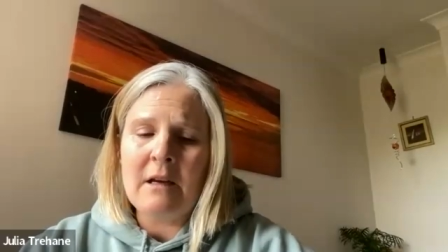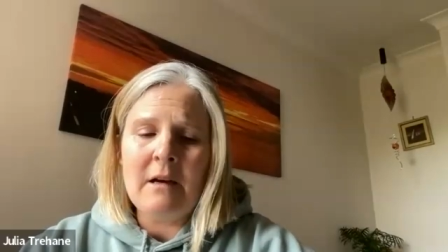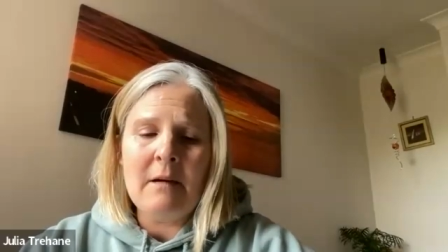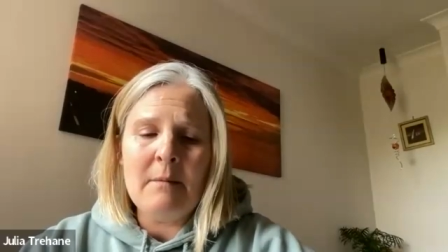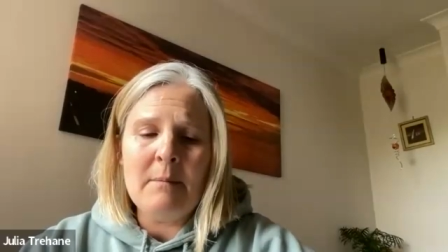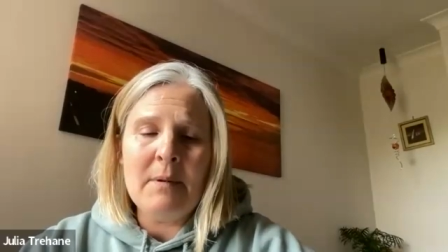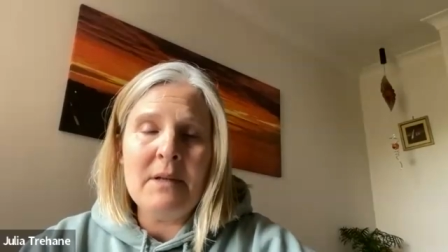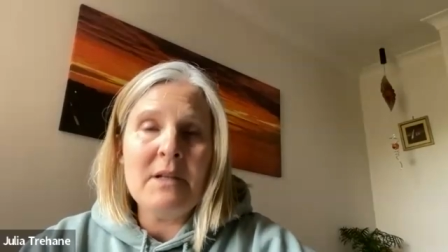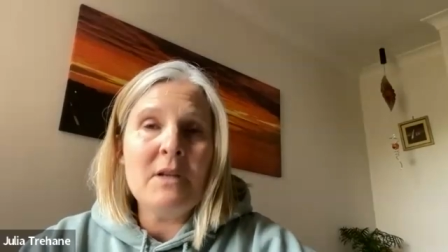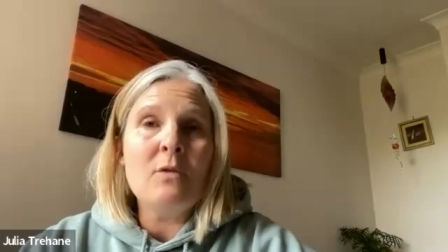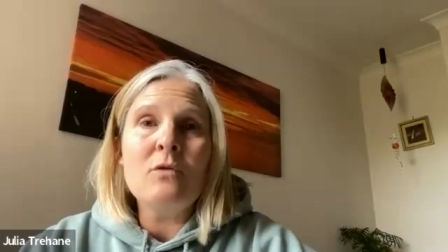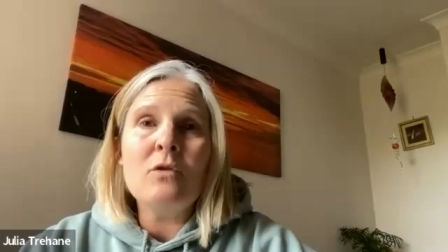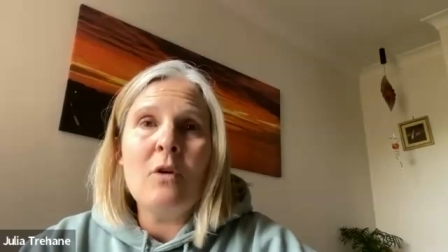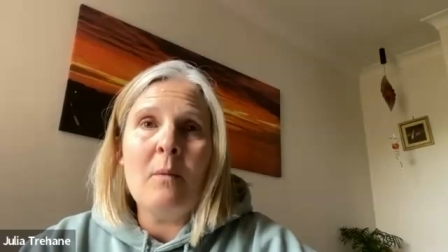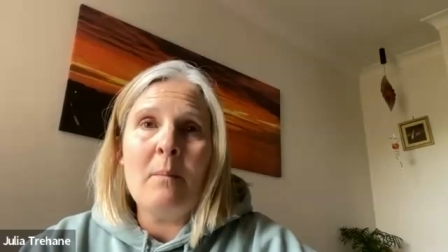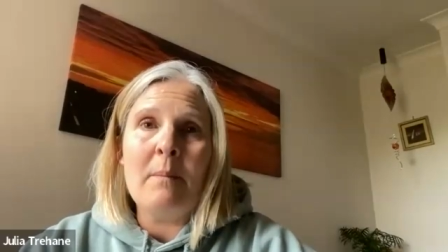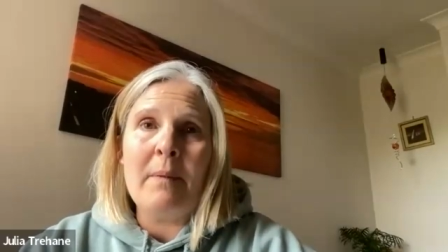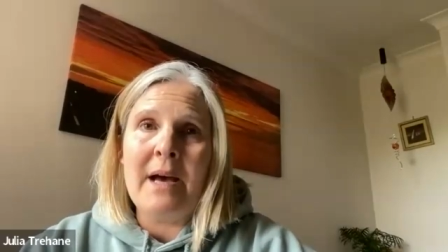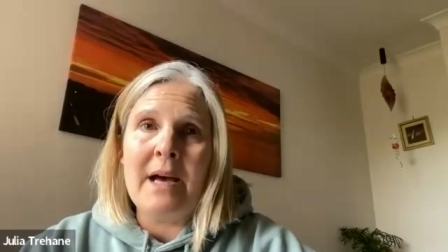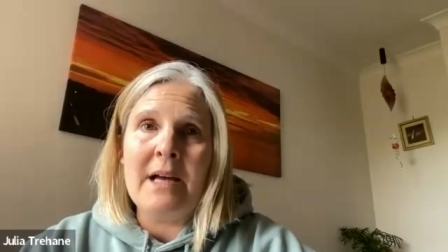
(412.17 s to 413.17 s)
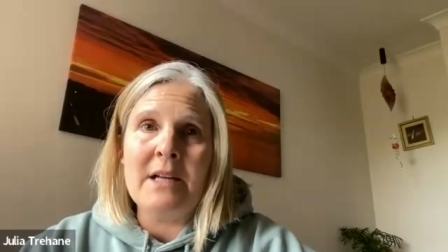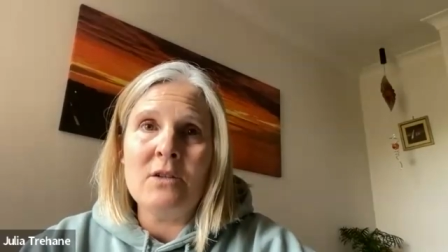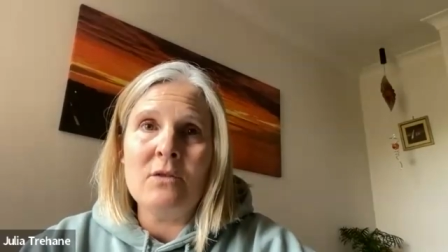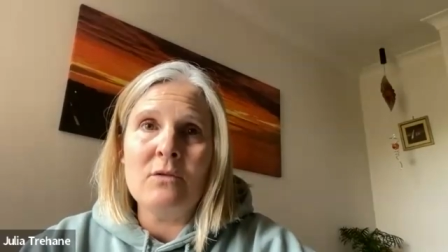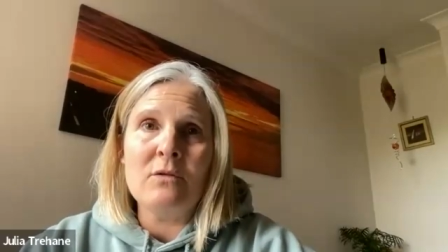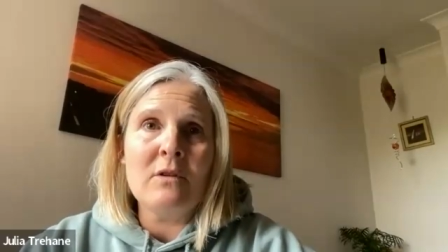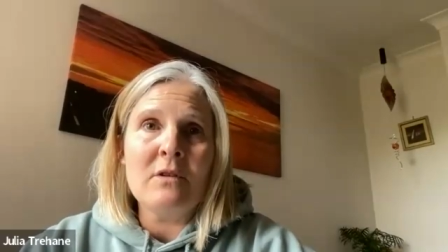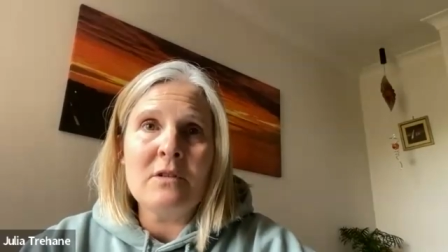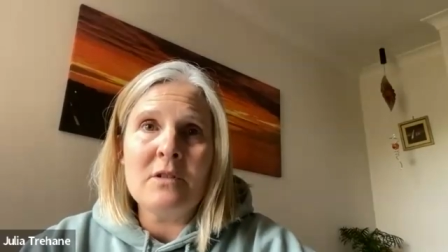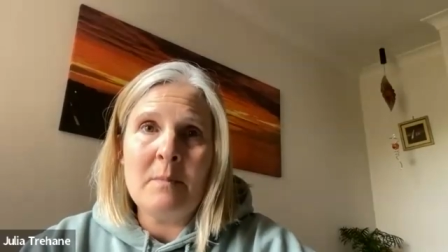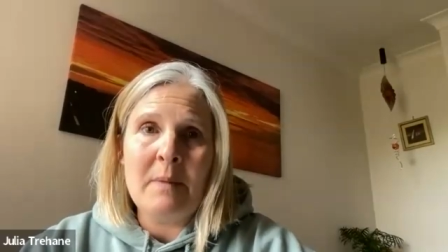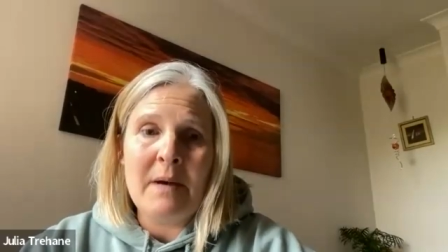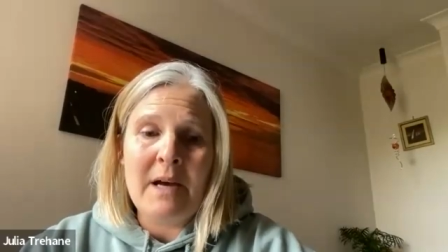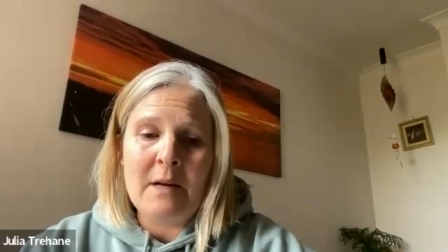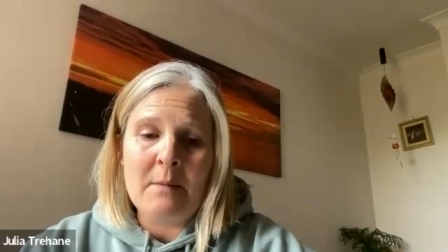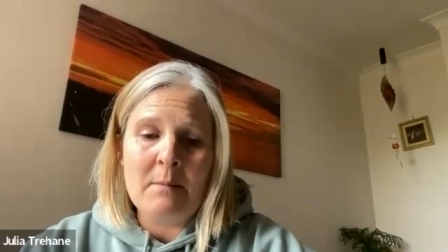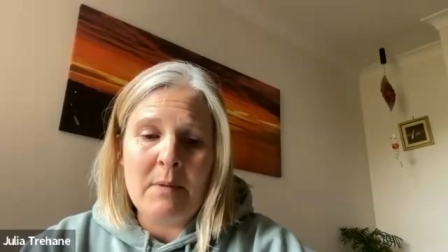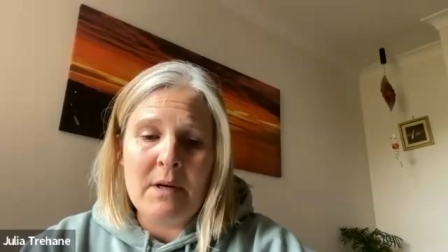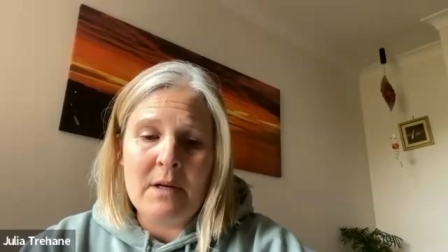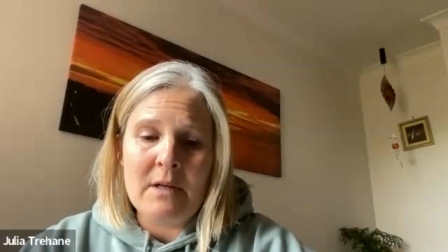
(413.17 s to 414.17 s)
But you're not bad. You're not a
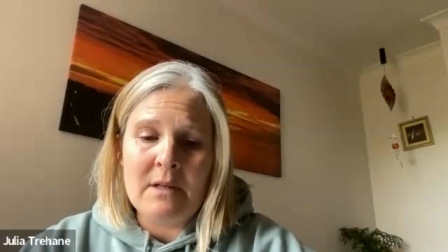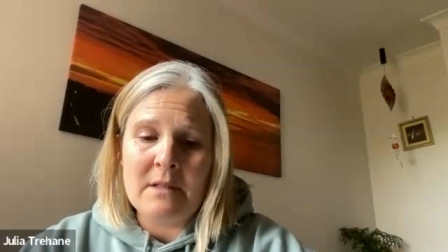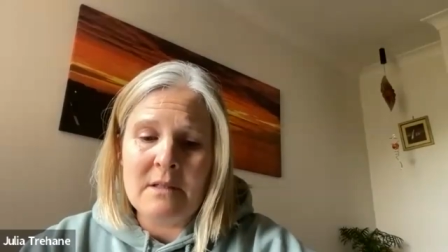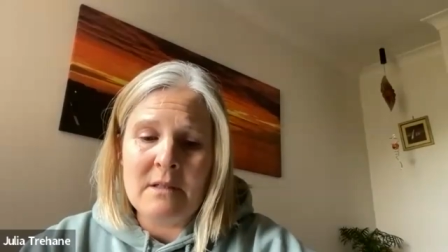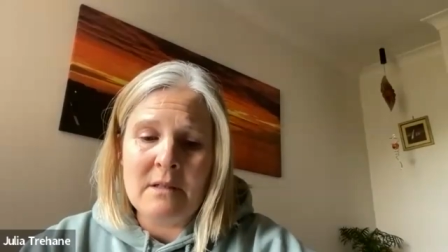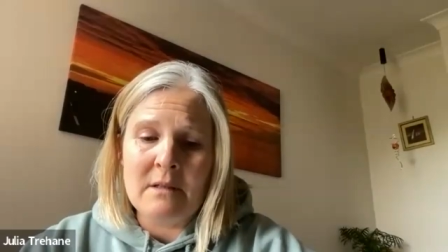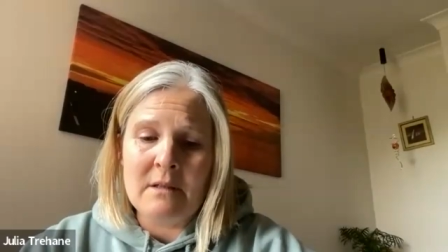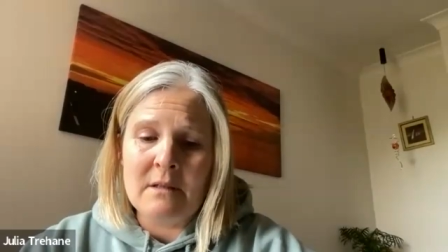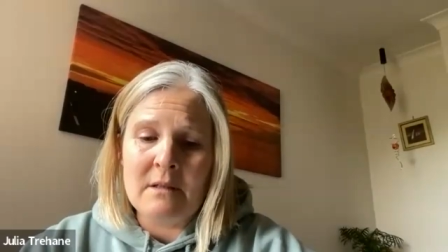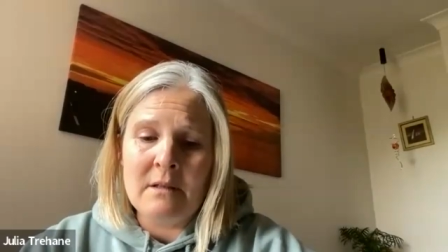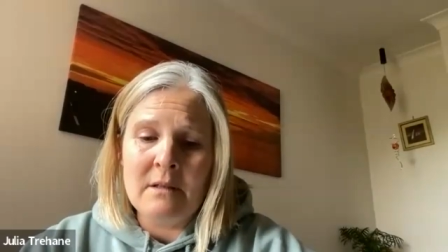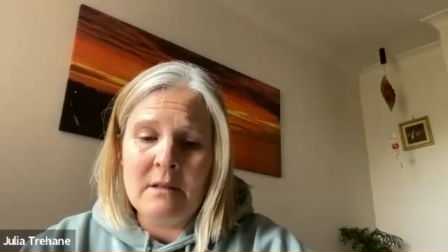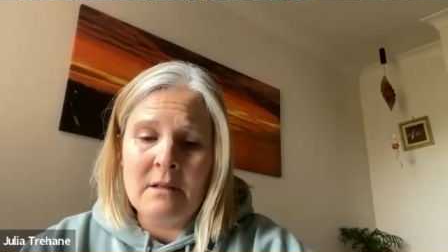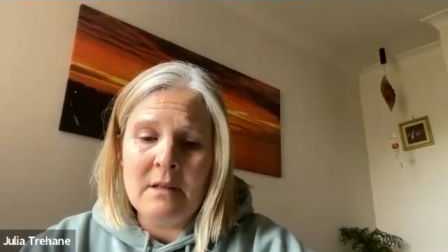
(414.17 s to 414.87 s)
bad person.